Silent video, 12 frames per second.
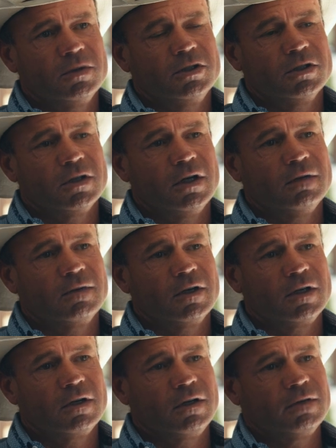when you're not
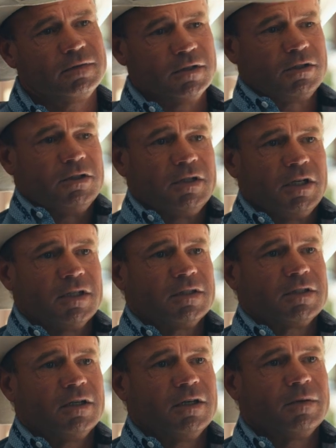very confident? You
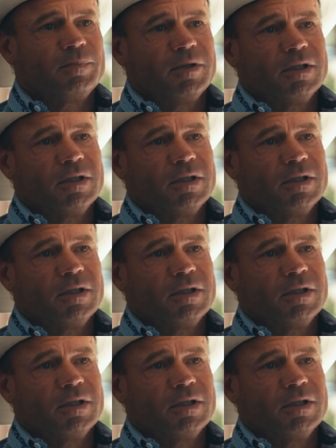tense up.